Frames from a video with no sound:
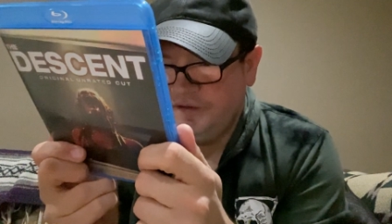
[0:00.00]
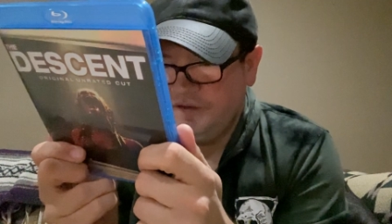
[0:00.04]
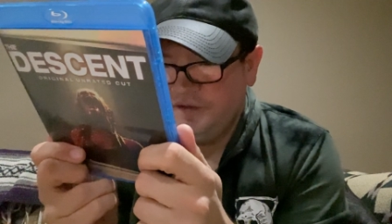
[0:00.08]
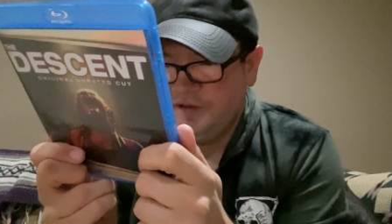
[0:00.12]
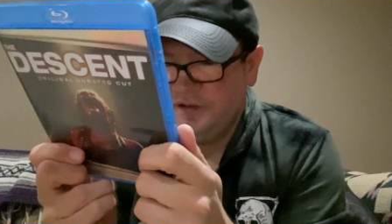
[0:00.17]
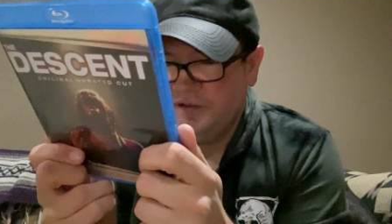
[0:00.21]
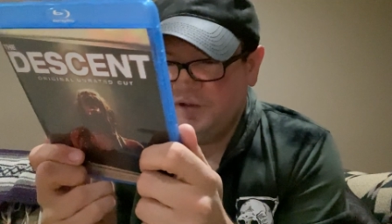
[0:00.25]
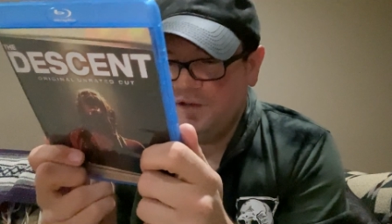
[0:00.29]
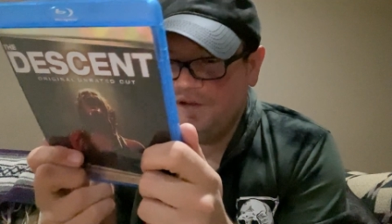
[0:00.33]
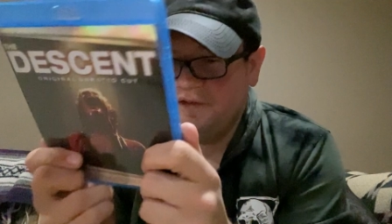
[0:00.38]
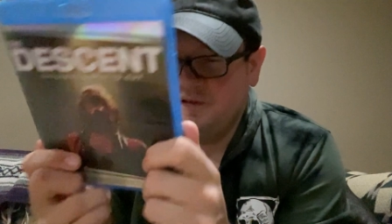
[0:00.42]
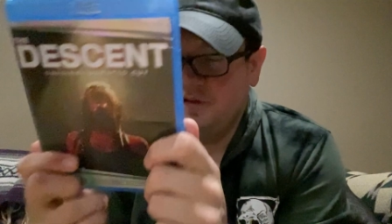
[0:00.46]
uh,
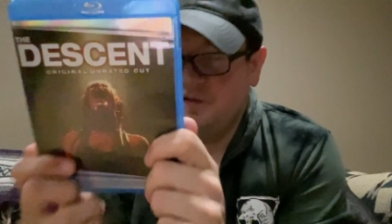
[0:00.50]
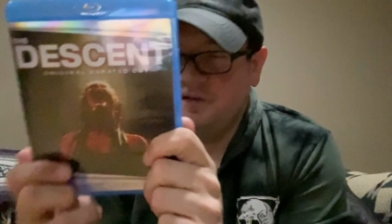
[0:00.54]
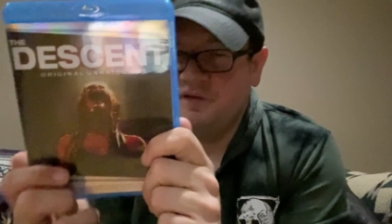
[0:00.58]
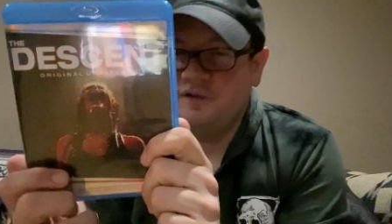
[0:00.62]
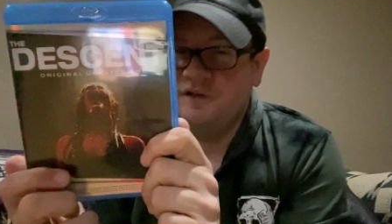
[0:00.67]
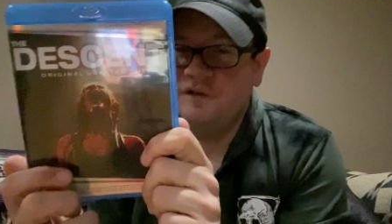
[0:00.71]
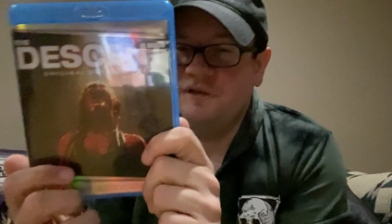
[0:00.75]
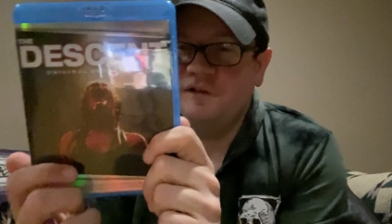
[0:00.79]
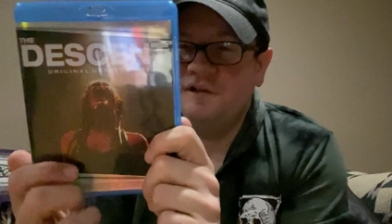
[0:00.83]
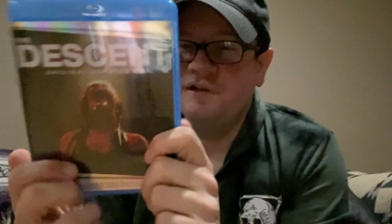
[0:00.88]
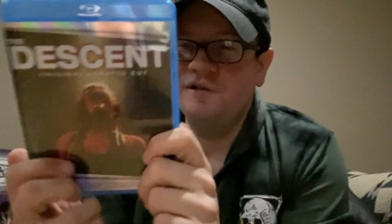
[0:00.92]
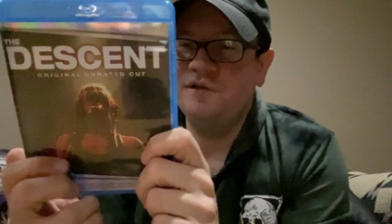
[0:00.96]

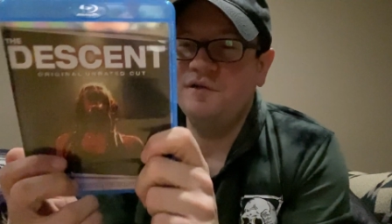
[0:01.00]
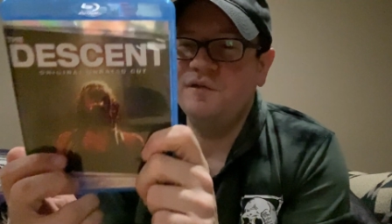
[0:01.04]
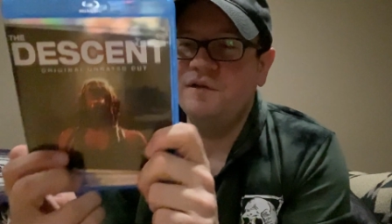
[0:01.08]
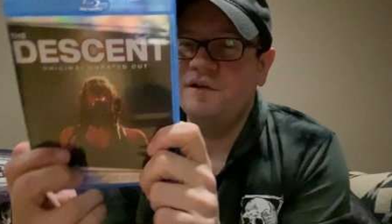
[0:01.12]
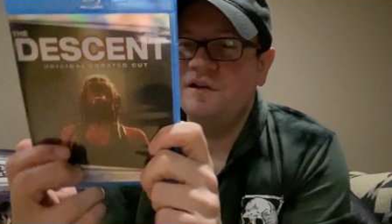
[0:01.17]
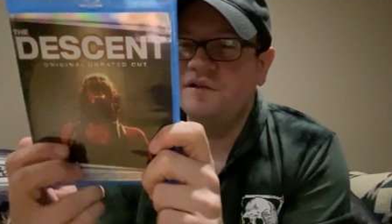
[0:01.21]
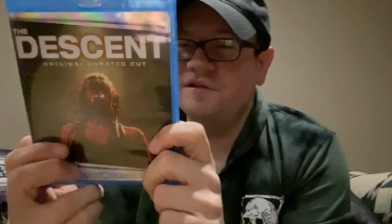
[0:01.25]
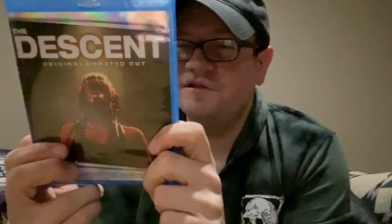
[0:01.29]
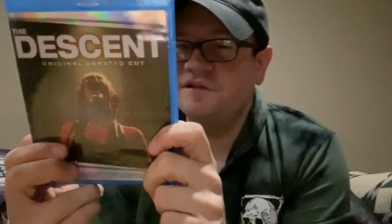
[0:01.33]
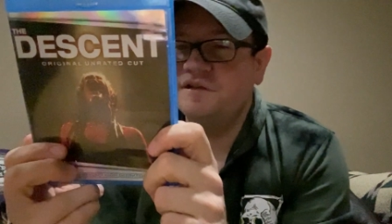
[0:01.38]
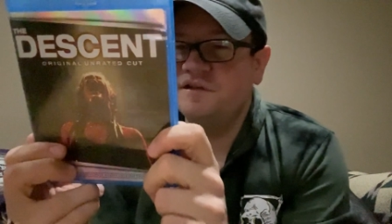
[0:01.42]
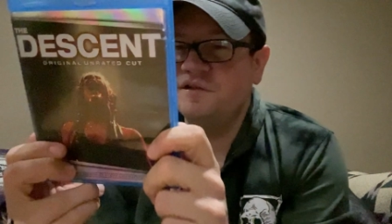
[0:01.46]
early
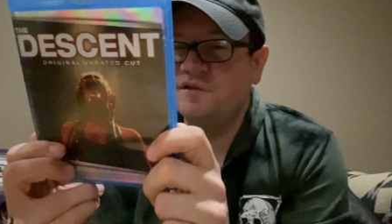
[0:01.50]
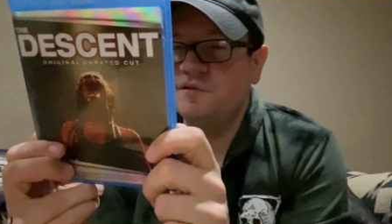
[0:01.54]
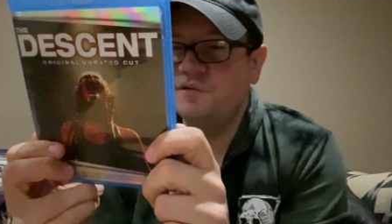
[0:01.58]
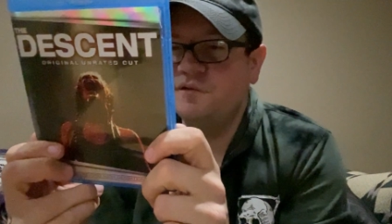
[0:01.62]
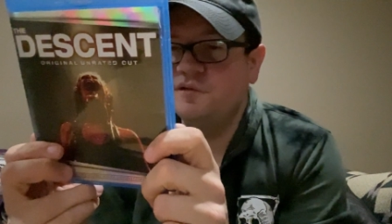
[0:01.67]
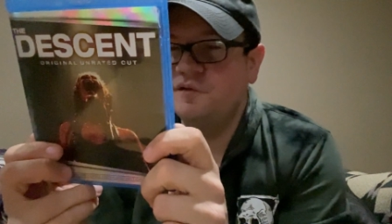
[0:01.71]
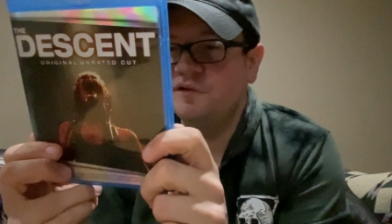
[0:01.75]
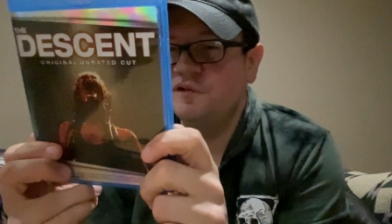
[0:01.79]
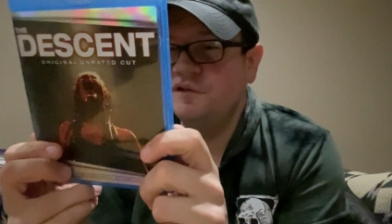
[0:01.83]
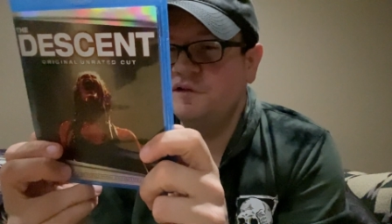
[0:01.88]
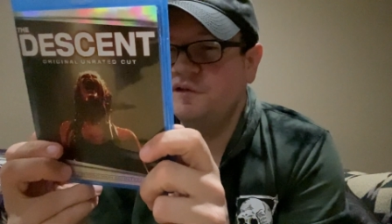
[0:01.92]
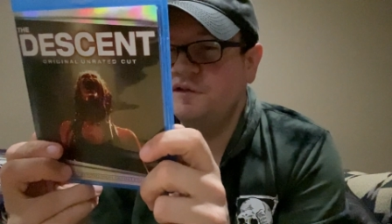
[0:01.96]
2000s
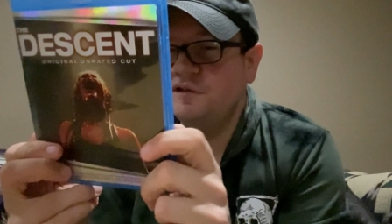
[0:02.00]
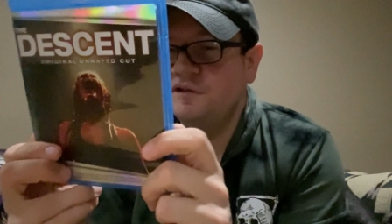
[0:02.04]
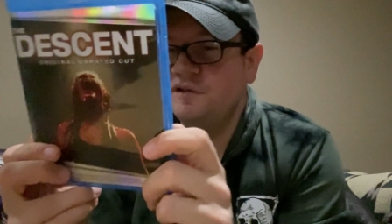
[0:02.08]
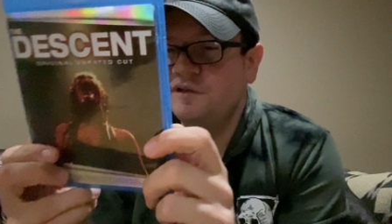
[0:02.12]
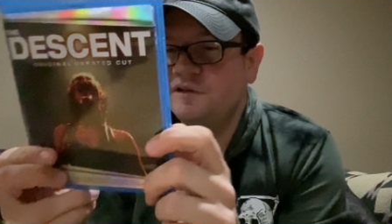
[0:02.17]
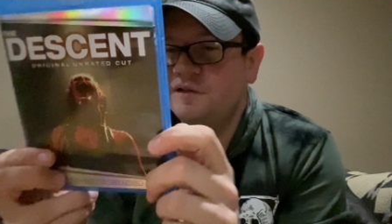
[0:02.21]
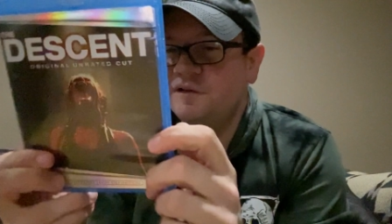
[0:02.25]
horror.